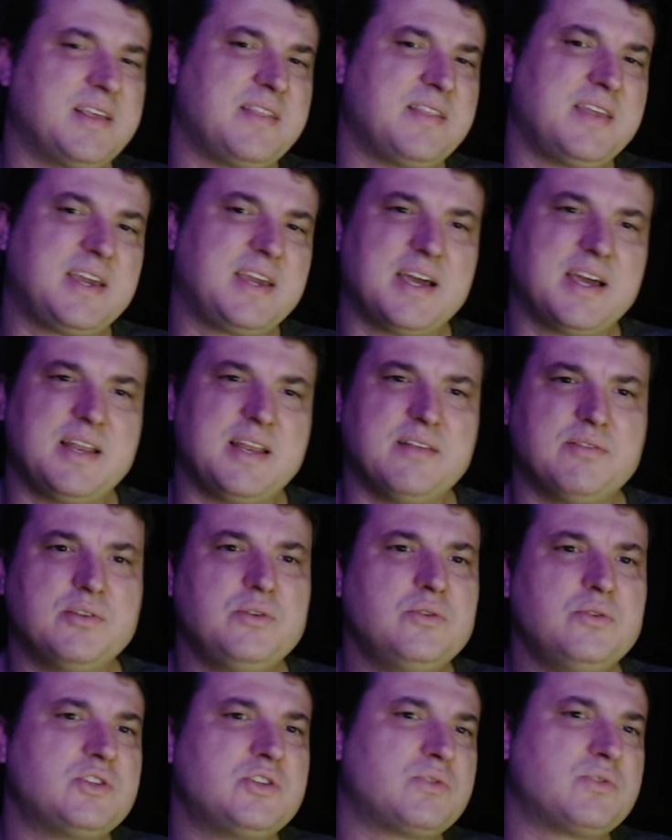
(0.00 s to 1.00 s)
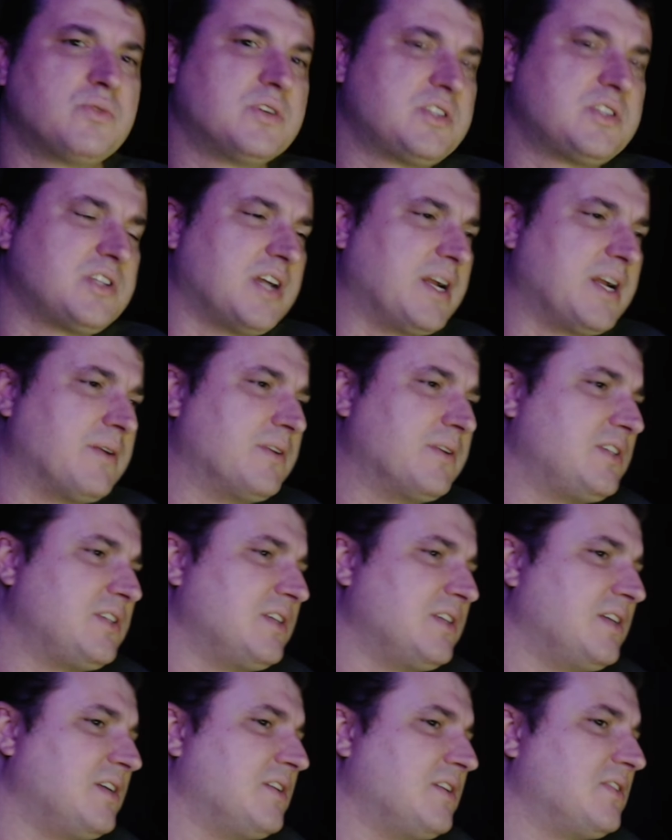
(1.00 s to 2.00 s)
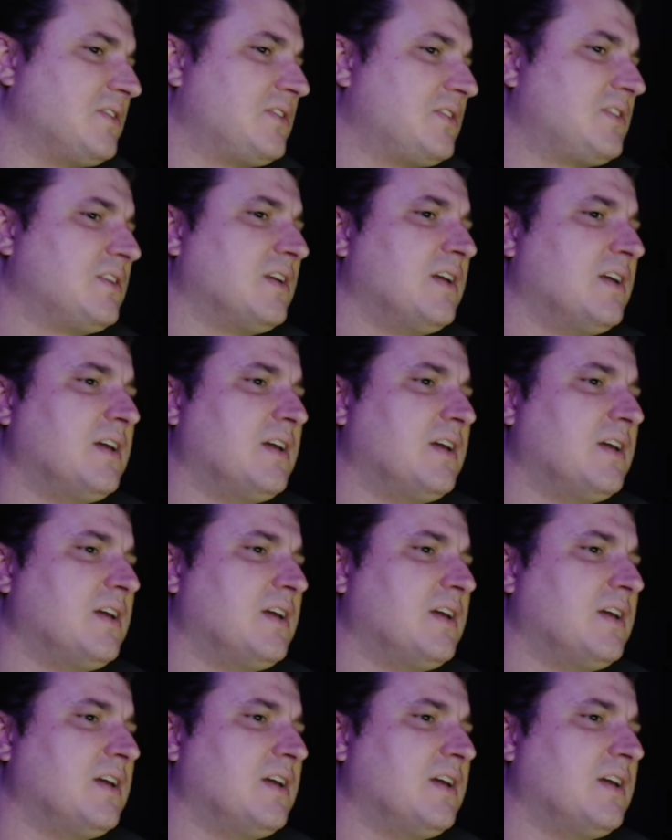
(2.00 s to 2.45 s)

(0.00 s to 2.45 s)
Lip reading: they kind of lose where Cyrus is,